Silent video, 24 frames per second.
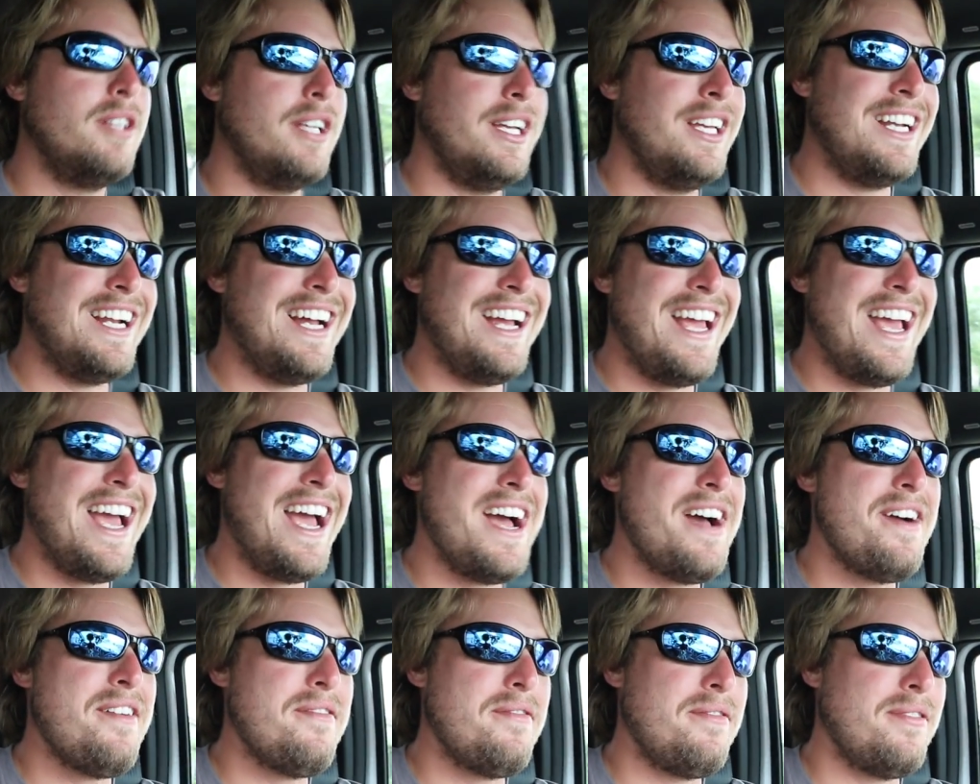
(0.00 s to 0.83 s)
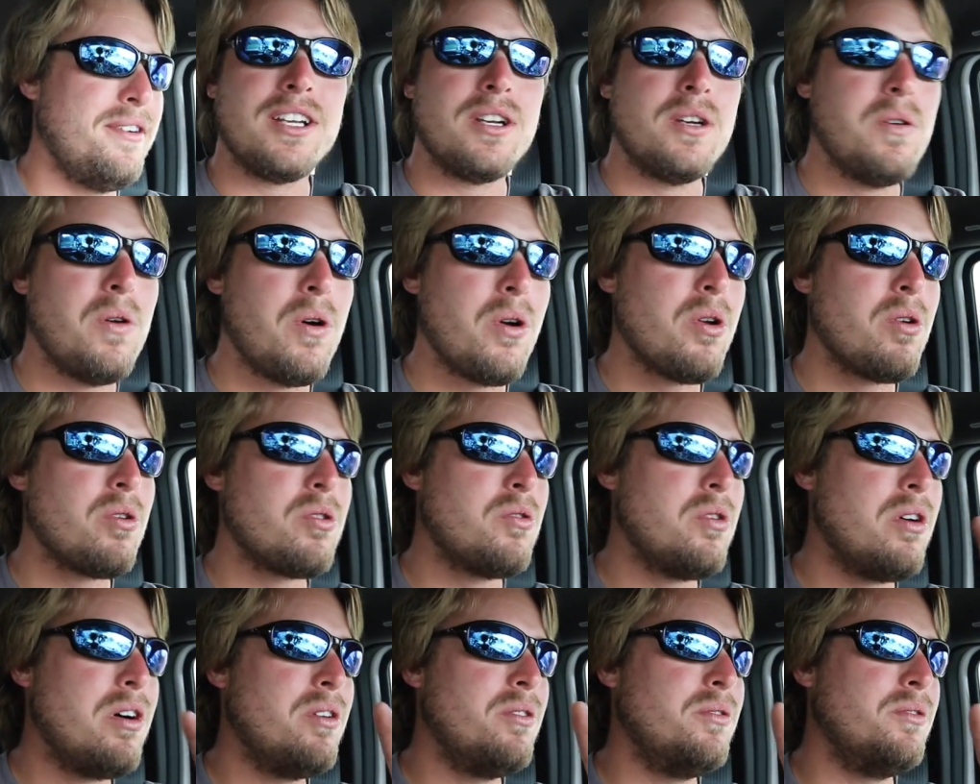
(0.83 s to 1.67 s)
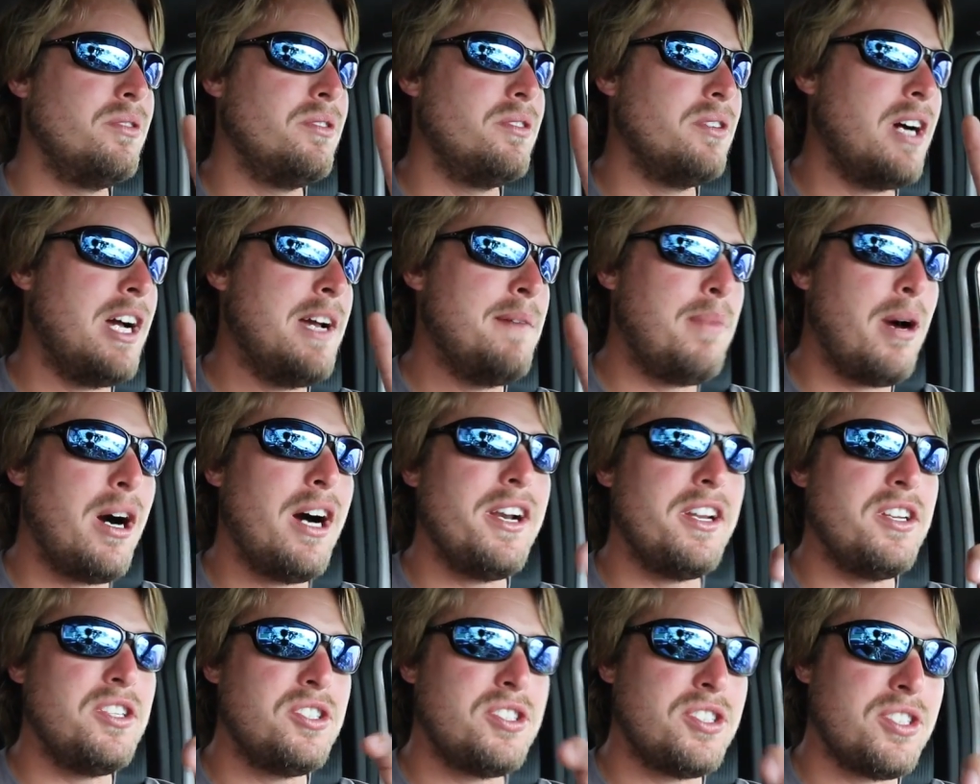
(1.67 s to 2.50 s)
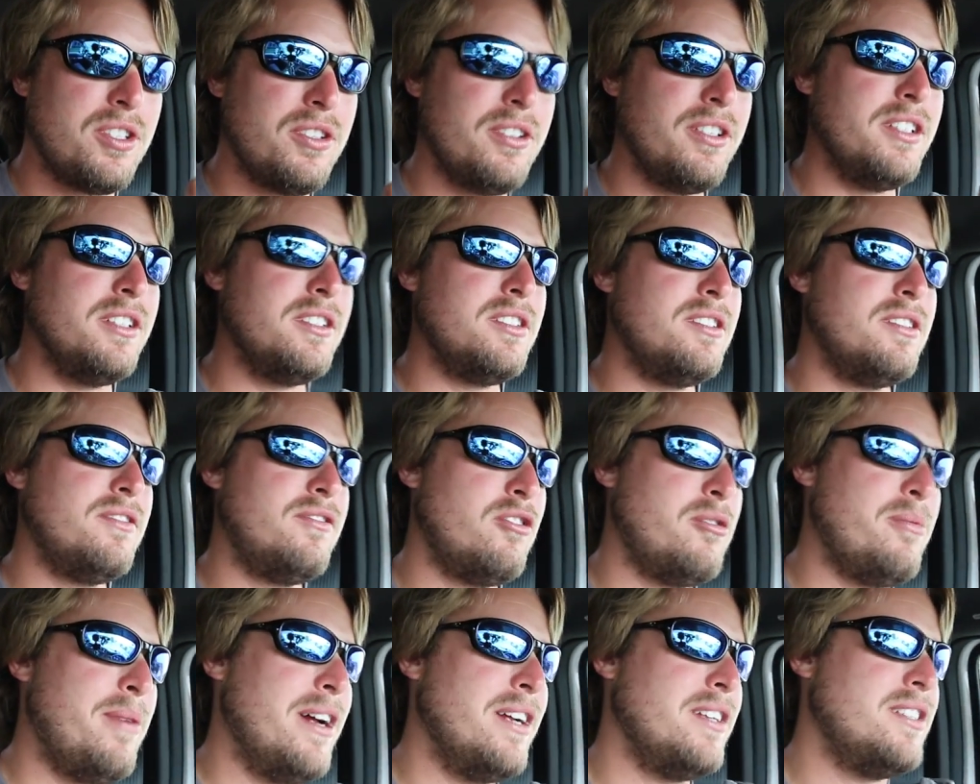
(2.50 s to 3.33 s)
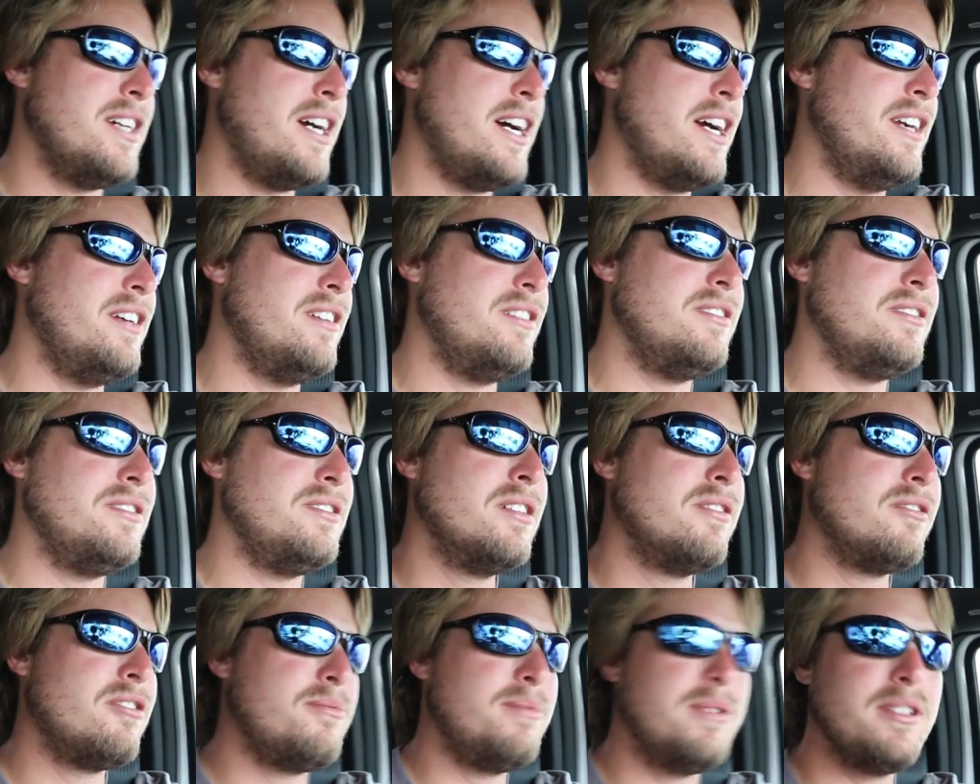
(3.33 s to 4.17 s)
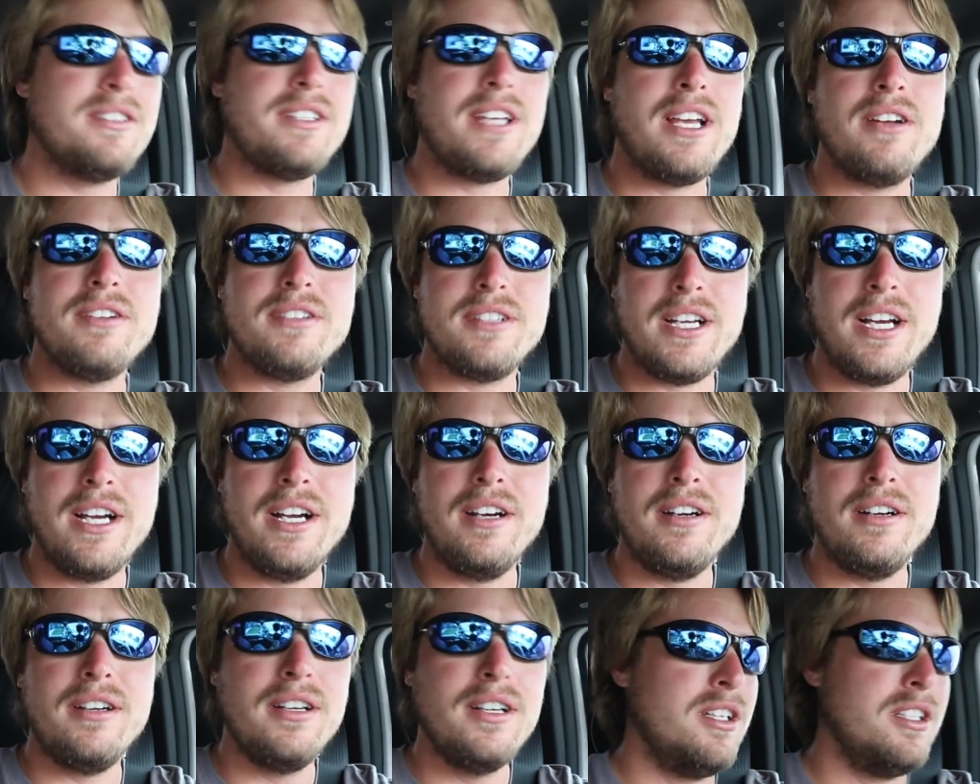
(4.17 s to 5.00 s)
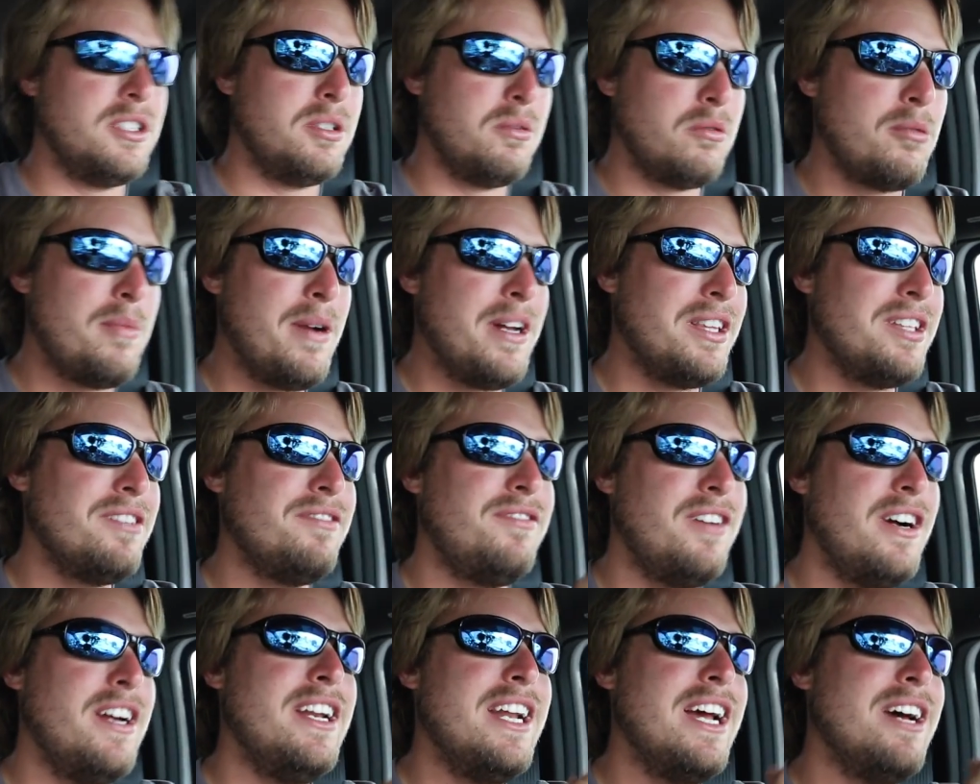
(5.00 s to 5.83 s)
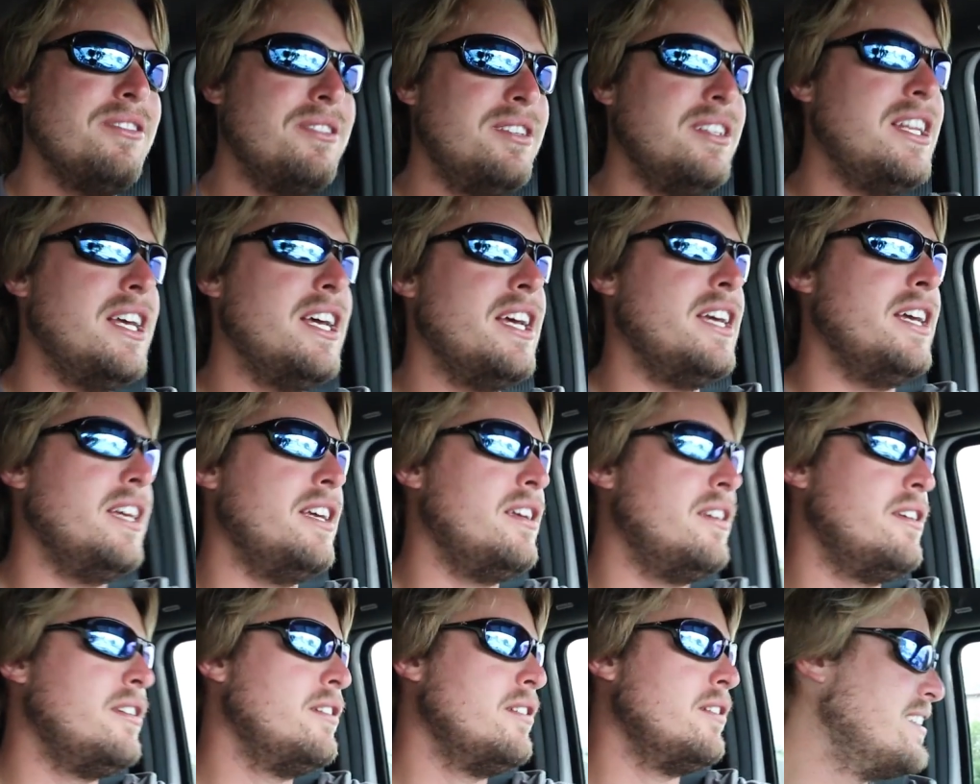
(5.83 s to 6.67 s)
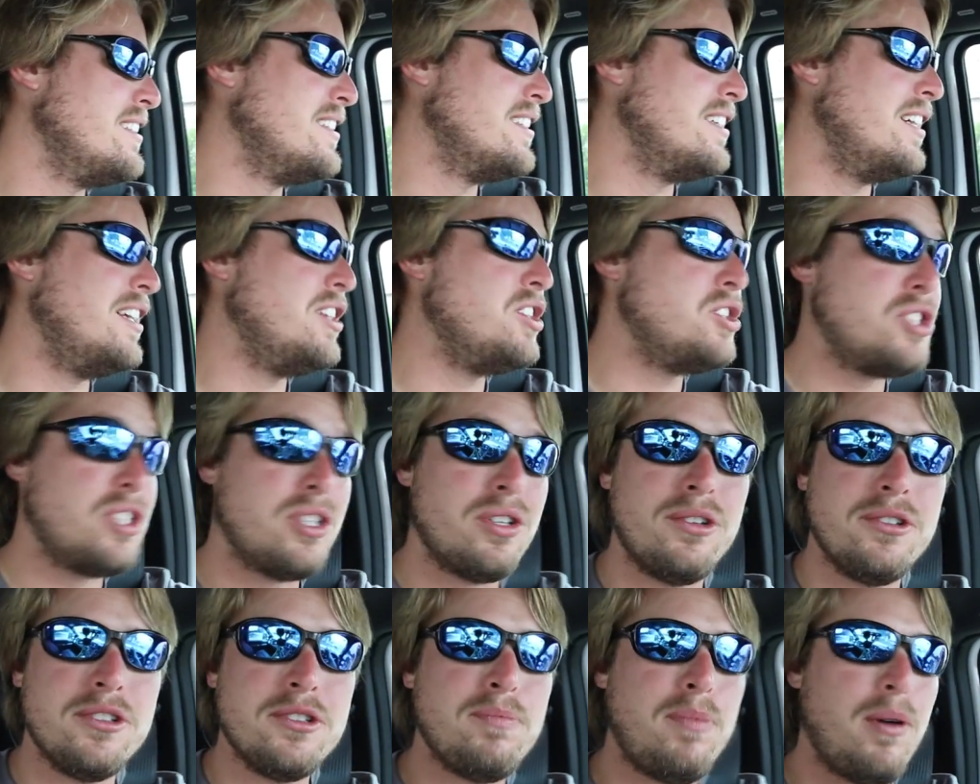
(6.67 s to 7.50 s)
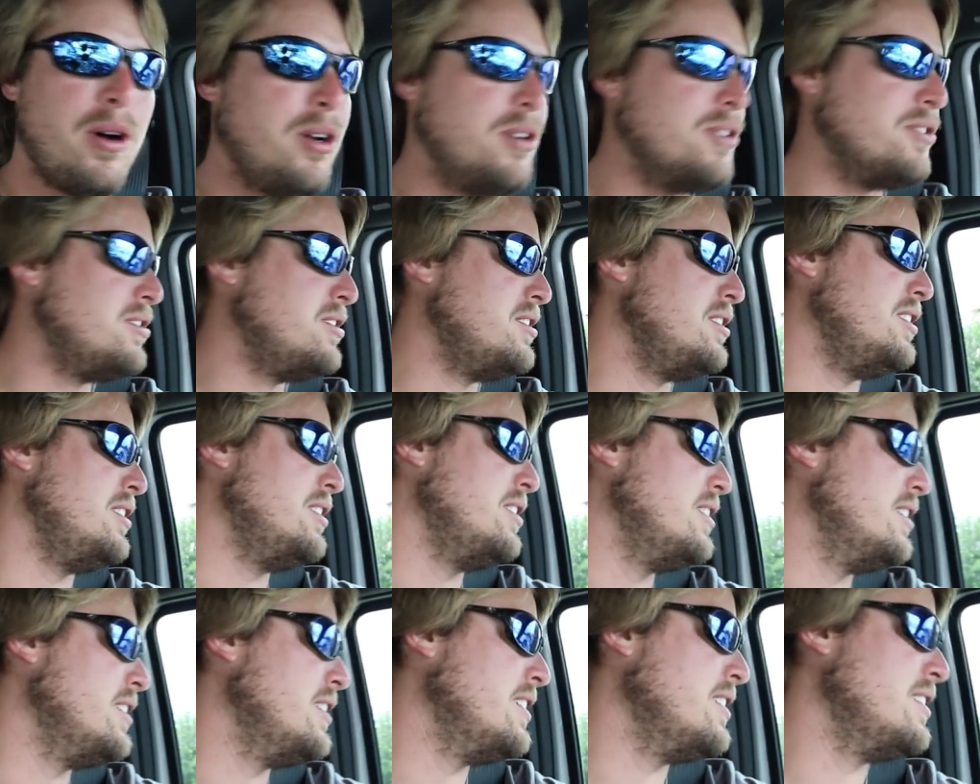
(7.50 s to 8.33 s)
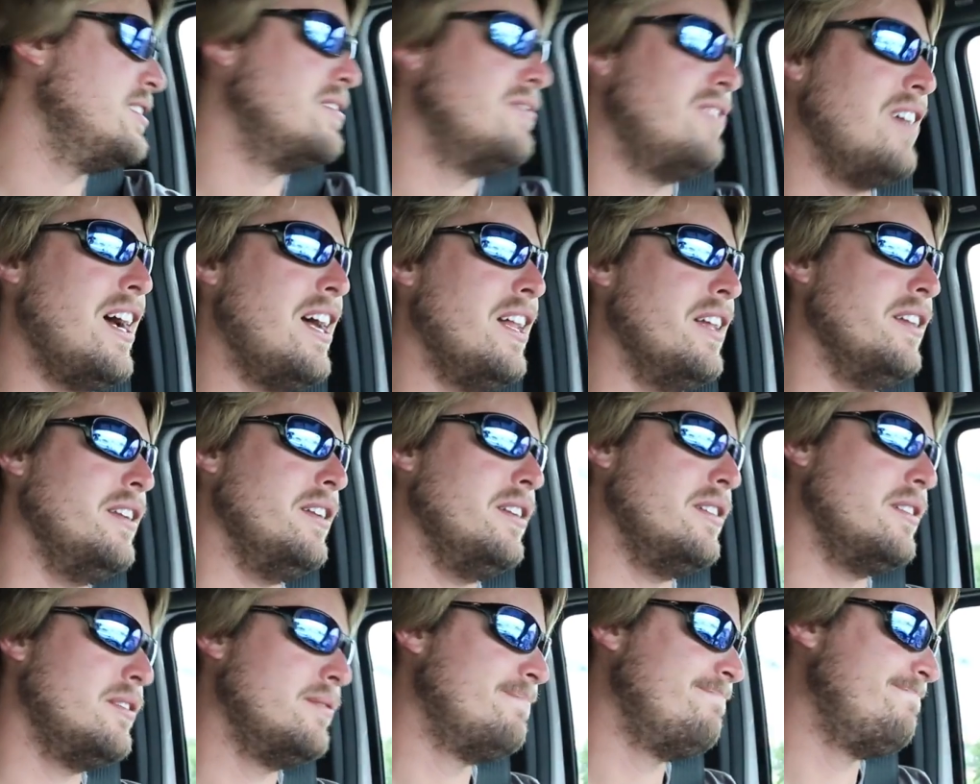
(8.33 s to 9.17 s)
And I have, quote unquote, I bought insurance for my tires from Discount Tire. So we're about to find out today, insurance policy is valid.